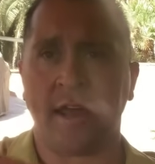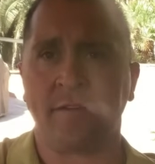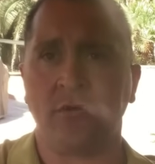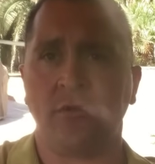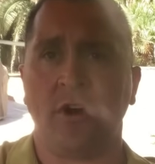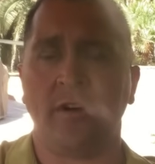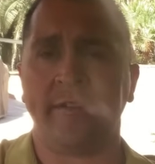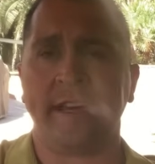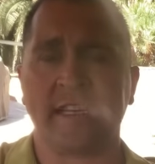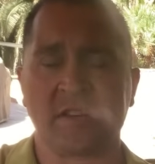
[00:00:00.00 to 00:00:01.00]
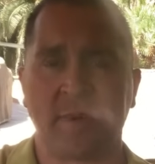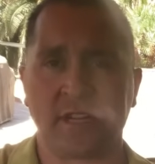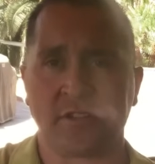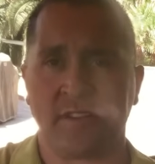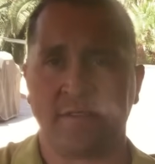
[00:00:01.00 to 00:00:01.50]
If you know of any
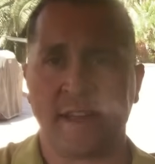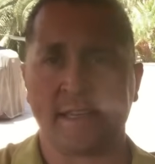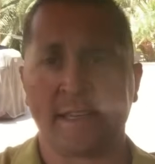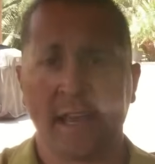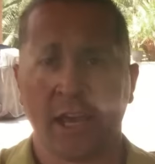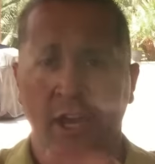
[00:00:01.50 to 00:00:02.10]
special events,